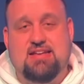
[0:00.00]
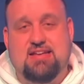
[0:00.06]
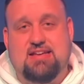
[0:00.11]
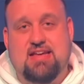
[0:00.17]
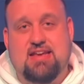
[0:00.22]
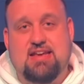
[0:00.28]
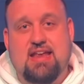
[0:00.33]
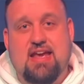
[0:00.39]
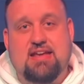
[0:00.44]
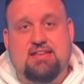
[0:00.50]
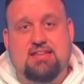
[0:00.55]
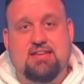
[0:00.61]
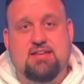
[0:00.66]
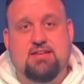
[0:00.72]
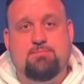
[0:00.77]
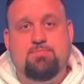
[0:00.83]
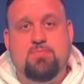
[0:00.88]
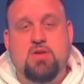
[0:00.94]
and
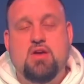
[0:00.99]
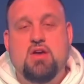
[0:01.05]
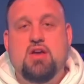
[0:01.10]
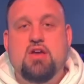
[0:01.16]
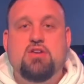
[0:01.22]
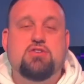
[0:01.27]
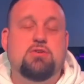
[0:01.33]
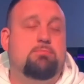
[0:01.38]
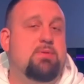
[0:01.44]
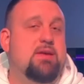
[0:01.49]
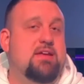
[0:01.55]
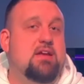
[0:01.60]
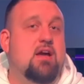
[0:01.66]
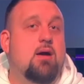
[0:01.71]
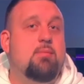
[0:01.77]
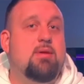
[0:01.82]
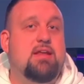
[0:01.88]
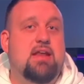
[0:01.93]
connected to
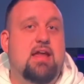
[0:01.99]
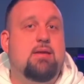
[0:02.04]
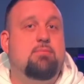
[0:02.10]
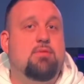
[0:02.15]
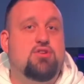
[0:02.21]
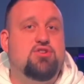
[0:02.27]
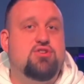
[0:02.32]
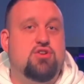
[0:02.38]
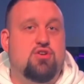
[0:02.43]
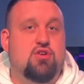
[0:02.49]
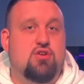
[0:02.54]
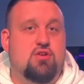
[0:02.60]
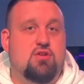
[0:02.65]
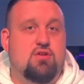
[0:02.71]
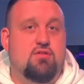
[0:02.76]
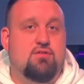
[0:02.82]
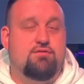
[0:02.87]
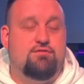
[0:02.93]
becoming a
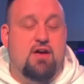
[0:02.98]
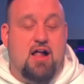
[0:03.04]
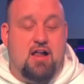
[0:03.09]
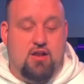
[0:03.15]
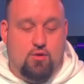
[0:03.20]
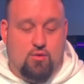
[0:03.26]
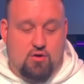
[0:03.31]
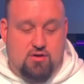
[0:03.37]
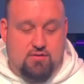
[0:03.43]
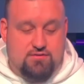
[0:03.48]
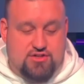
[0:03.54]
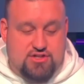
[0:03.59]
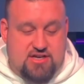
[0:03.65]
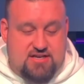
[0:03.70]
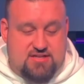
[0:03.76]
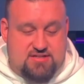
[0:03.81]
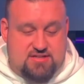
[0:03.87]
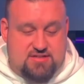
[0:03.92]
mature follower of
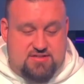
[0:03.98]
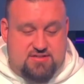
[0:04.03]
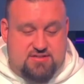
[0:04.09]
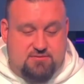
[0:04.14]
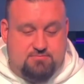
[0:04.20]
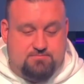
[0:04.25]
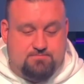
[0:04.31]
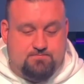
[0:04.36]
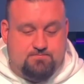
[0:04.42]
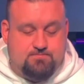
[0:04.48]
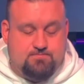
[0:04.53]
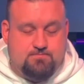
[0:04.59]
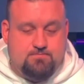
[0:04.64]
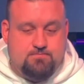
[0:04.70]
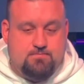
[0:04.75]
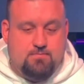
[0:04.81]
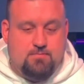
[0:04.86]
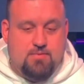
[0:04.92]
Jesus?
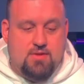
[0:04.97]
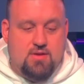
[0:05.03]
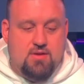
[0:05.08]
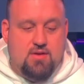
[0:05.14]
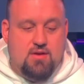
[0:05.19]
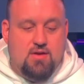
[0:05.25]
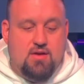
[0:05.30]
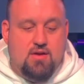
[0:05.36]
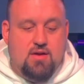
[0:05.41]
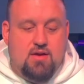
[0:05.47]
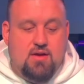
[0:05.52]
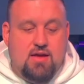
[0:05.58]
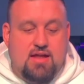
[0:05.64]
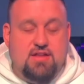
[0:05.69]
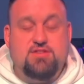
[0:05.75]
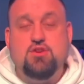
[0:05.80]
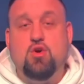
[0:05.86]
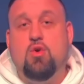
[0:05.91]

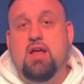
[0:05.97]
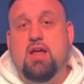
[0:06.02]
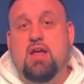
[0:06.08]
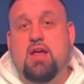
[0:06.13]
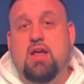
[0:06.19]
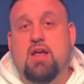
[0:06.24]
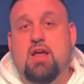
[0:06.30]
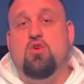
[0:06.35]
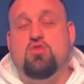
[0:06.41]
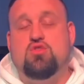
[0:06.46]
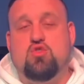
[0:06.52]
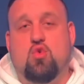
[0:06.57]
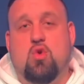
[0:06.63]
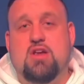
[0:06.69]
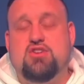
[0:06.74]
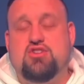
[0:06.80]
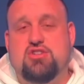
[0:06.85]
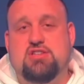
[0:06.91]
And so, in those
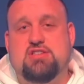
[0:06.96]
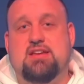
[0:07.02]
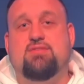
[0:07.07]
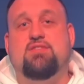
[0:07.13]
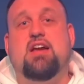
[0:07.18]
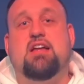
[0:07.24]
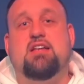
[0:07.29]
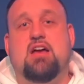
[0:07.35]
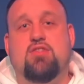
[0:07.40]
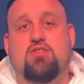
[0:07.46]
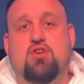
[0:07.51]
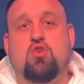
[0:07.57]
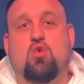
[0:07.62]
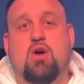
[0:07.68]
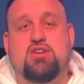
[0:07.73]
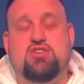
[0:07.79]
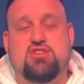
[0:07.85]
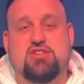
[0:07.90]
questions, I've got other
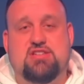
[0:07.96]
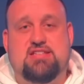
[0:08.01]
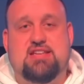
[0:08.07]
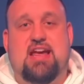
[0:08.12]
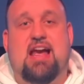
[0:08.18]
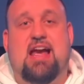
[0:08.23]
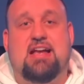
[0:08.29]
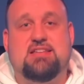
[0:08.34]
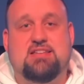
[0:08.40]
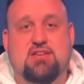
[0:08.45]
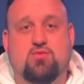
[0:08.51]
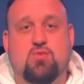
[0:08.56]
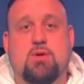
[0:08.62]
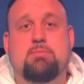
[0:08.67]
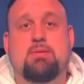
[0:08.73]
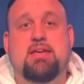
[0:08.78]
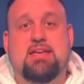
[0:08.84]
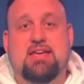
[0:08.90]
questions to ask as
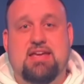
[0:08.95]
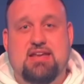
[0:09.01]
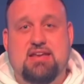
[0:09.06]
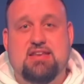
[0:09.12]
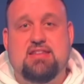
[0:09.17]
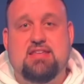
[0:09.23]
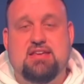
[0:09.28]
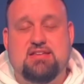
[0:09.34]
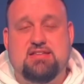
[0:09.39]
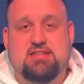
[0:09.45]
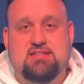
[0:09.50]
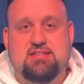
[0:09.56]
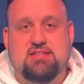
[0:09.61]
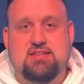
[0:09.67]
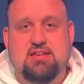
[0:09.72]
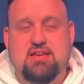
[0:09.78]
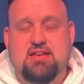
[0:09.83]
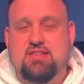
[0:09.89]
we begin
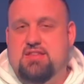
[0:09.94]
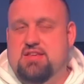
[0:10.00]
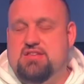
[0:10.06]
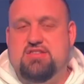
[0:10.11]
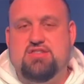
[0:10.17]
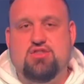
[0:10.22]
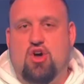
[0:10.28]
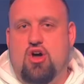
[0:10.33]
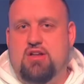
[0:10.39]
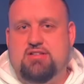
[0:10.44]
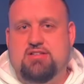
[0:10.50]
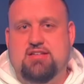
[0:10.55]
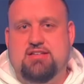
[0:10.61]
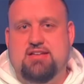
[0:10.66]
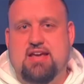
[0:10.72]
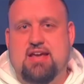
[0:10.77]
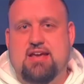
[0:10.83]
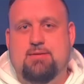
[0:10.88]
this, this thought
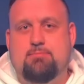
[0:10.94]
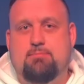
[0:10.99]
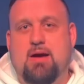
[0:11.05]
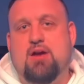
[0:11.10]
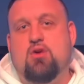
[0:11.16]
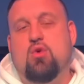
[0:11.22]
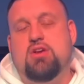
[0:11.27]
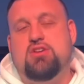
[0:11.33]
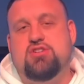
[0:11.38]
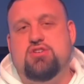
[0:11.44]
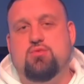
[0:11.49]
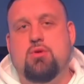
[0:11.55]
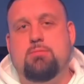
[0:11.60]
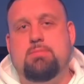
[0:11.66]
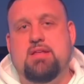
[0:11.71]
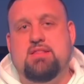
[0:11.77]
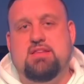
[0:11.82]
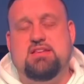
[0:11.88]
today. My question
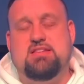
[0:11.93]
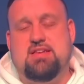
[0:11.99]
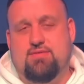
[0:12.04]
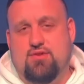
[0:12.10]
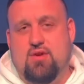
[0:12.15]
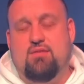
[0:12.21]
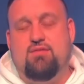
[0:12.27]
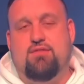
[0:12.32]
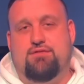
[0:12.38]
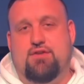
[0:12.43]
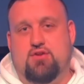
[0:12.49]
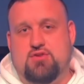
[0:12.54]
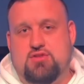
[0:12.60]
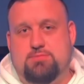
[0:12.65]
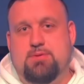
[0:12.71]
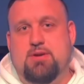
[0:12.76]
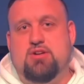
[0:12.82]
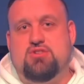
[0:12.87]
would be this Have you ever felt
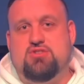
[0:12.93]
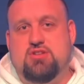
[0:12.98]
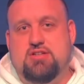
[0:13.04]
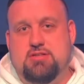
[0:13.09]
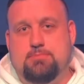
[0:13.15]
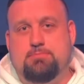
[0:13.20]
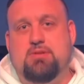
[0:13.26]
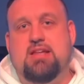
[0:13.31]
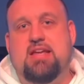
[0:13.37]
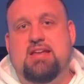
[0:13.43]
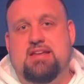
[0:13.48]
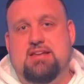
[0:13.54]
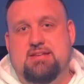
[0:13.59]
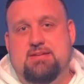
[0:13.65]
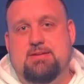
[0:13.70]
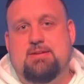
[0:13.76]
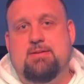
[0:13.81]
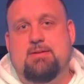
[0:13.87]
spiritually depleted?